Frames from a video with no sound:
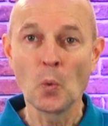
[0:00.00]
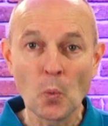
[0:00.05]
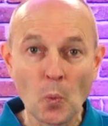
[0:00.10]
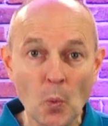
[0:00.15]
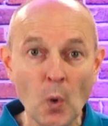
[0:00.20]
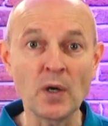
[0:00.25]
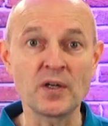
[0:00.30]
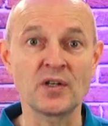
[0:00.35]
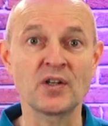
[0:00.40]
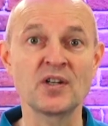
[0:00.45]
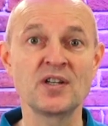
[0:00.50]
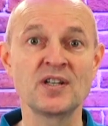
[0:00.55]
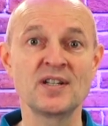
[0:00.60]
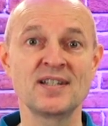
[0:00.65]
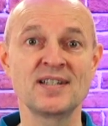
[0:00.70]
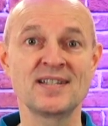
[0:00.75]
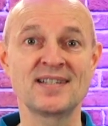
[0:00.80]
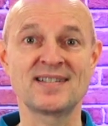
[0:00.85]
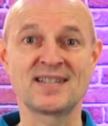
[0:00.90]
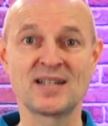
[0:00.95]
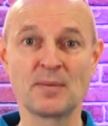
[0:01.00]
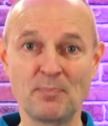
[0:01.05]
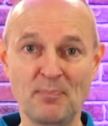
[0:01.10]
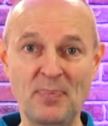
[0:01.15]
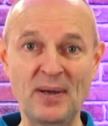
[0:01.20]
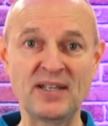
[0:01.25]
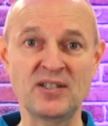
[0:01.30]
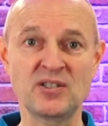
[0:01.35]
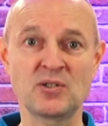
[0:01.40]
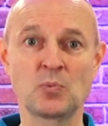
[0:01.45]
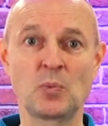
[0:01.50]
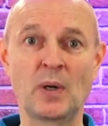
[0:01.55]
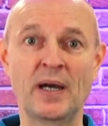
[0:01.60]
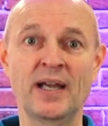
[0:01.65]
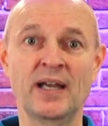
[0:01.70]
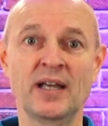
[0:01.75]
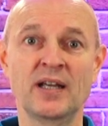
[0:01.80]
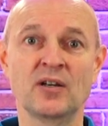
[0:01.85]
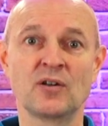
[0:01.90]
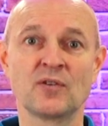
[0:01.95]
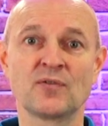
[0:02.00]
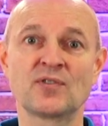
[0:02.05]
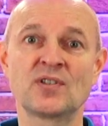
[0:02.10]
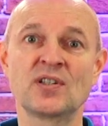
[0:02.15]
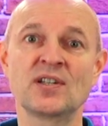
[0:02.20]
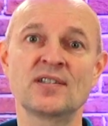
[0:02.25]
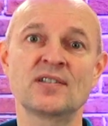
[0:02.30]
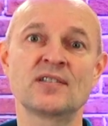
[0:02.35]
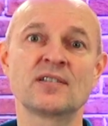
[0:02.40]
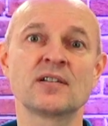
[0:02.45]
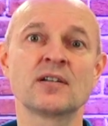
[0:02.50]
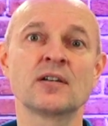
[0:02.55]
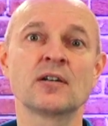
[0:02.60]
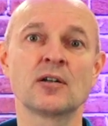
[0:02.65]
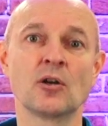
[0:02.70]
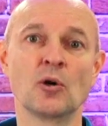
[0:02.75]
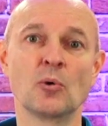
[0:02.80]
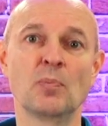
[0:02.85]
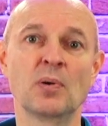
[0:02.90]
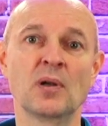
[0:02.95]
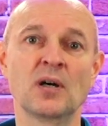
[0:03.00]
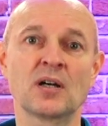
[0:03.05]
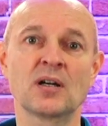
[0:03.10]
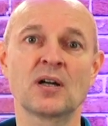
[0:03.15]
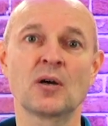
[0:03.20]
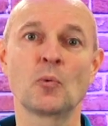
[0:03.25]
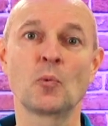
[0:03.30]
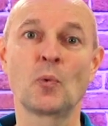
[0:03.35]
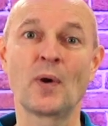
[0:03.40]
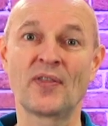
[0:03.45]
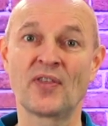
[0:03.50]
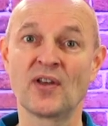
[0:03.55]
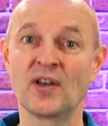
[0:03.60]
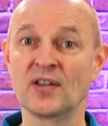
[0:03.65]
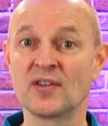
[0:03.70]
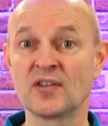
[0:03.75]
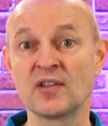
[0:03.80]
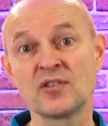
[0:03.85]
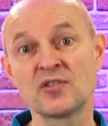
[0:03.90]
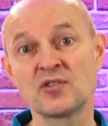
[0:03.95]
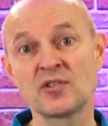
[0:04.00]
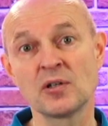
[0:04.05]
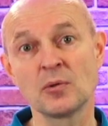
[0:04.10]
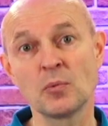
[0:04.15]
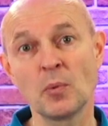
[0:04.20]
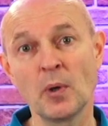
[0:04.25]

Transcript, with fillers: What is the best way of testing a glow plug whether it is still